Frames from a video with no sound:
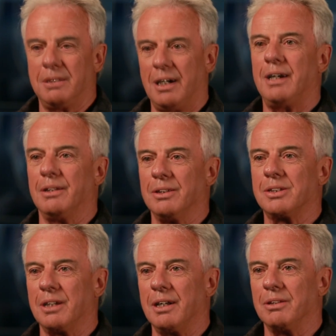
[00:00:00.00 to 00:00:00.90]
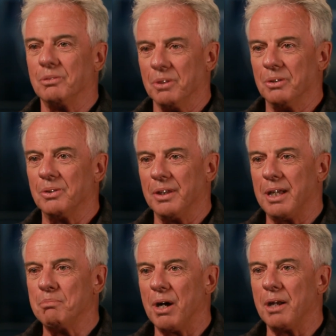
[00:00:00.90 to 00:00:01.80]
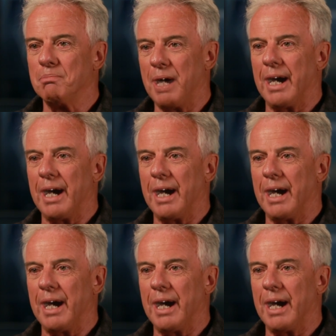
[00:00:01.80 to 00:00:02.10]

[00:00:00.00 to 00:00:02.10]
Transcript: died on the side of the road and they brought him